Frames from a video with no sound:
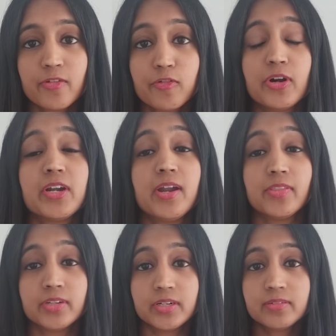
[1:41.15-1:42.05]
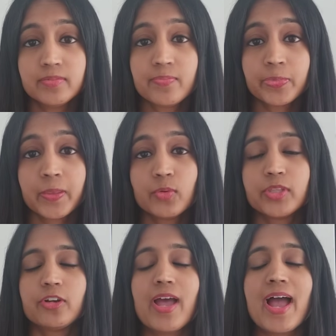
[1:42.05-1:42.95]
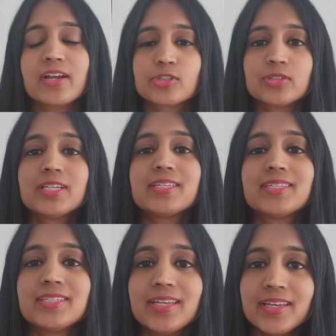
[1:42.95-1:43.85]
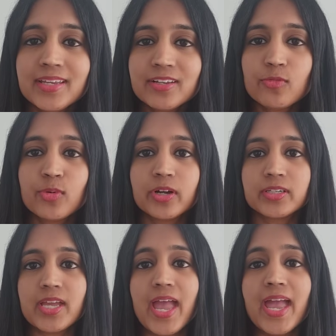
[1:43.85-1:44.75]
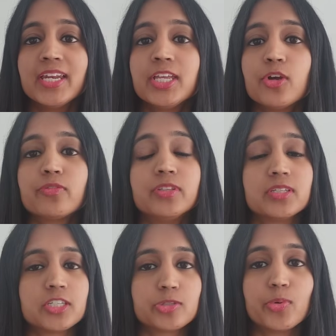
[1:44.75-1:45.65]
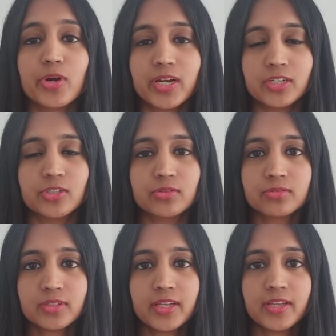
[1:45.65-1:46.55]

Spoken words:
for another without actually seeing what any of this is pointing to,